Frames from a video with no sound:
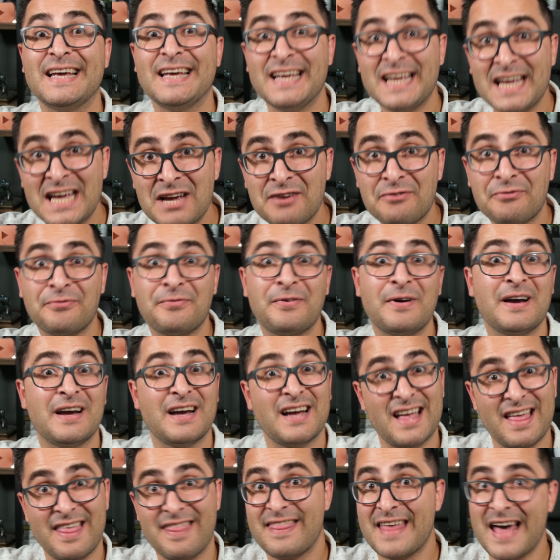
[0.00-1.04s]
if
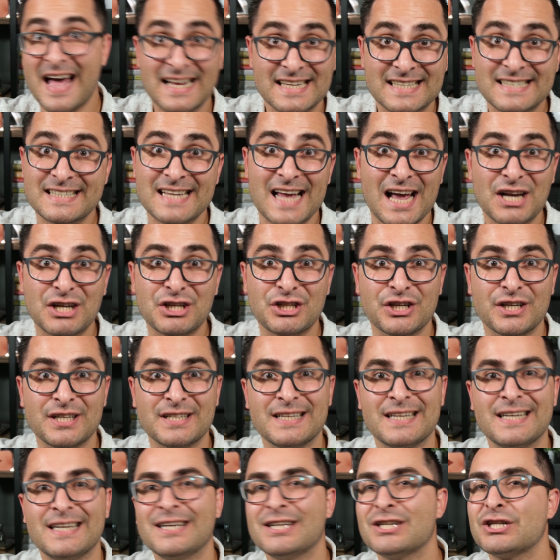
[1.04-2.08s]
that
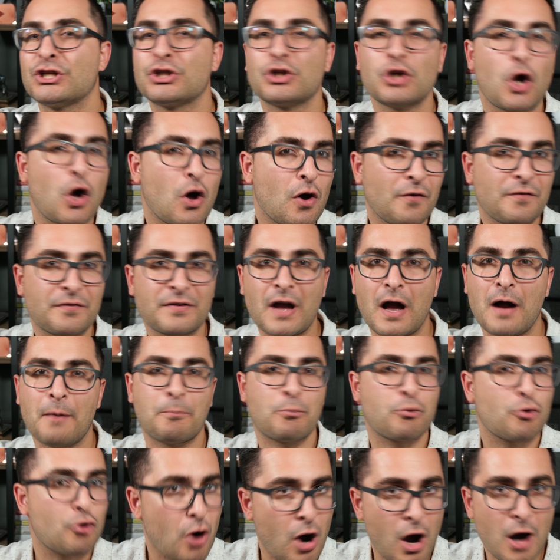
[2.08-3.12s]
section solved a
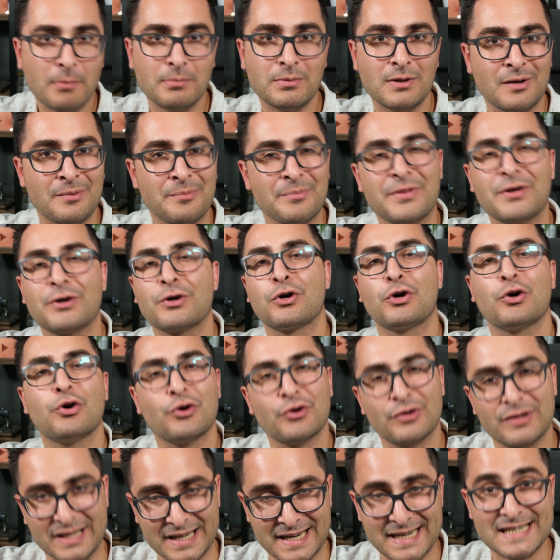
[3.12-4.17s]
problem they're
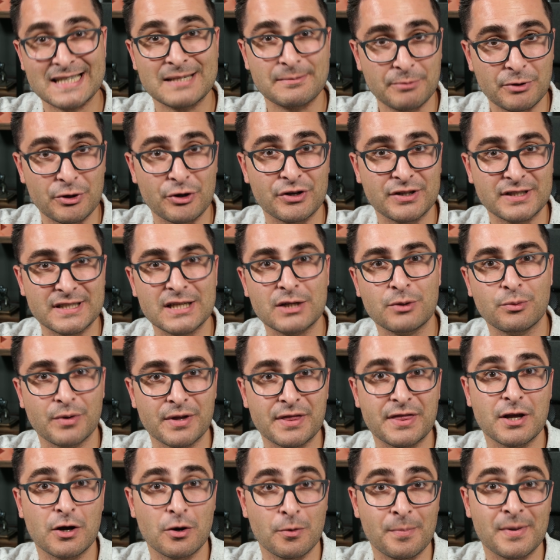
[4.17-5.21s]
currently experiencing with
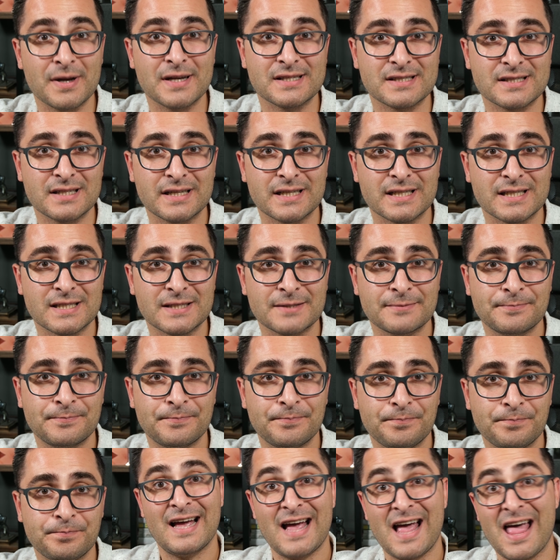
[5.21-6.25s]
their business,
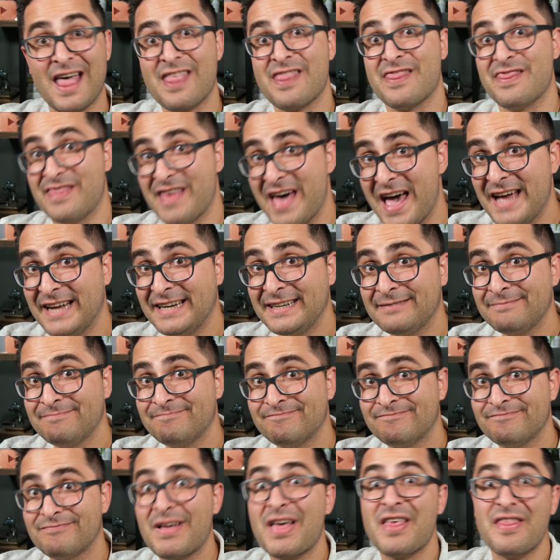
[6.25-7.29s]
then
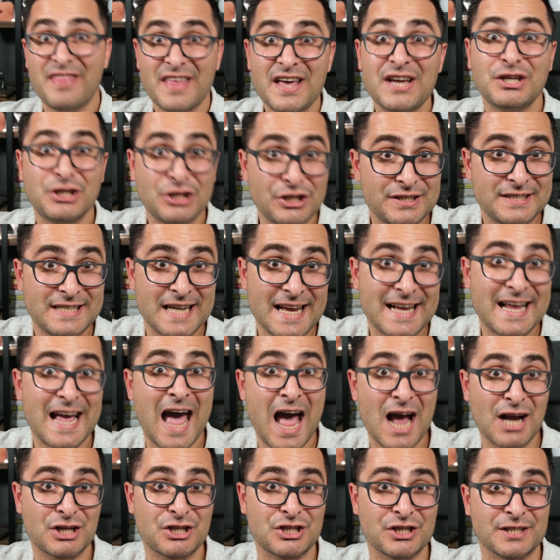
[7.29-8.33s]
they should take
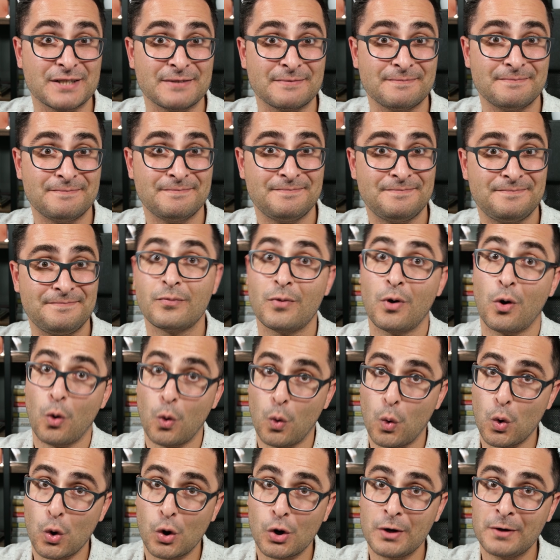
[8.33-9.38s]
action,
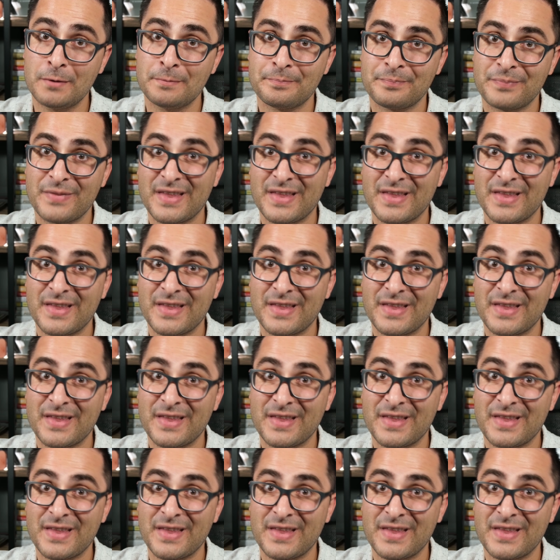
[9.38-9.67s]
or